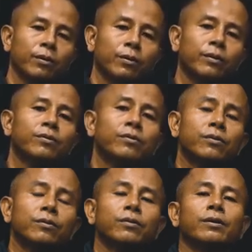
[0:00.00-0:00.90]
This
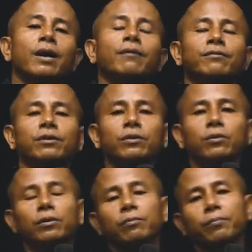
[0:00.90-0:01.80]

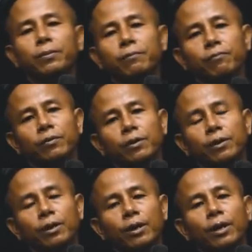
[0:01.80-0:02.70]
afternoon,
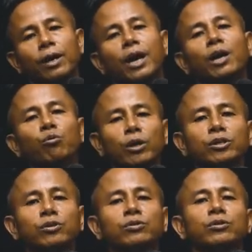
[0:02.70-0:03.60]
I want
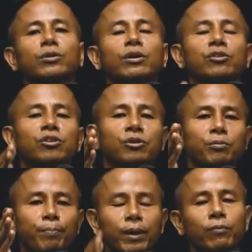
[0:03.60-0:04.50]
you to
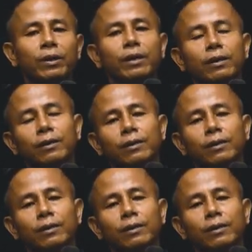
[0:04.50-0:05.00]
experience